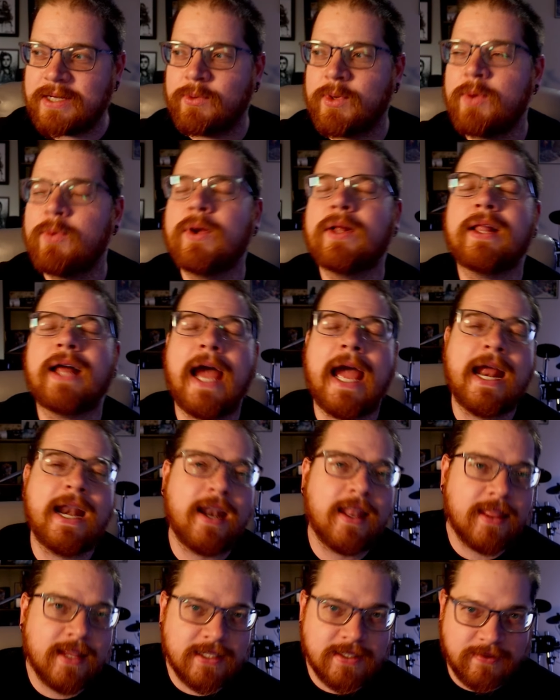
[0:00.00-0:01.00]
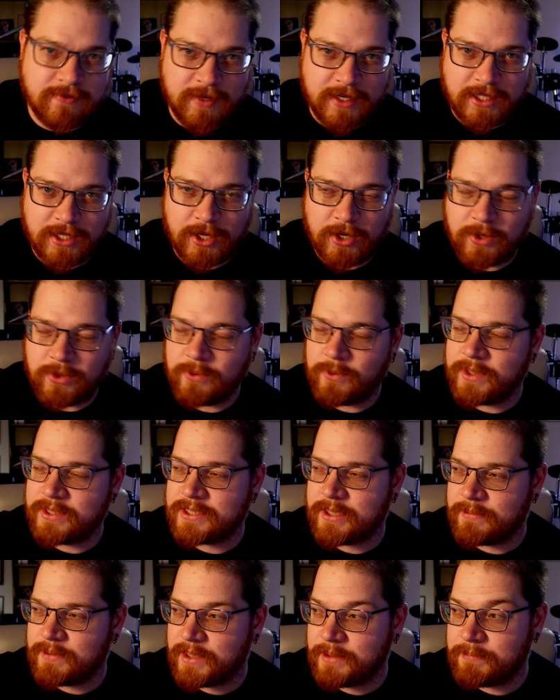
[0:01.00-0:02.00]
we will end this video with
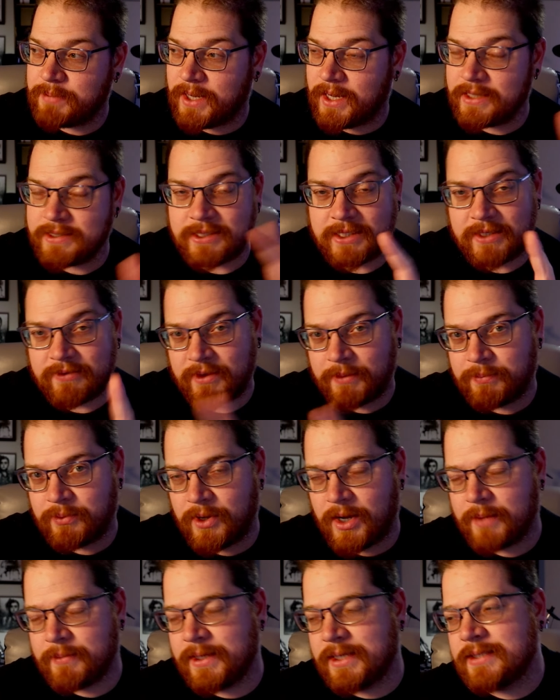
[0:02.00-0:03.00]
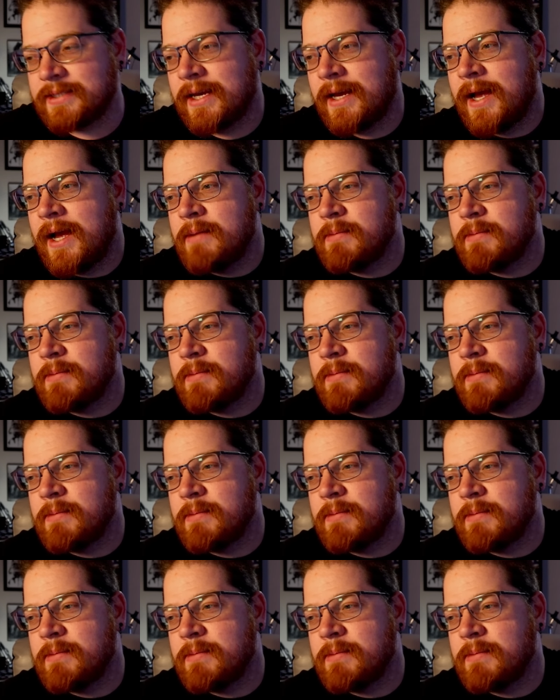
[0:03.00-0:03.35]
something positive, I promise.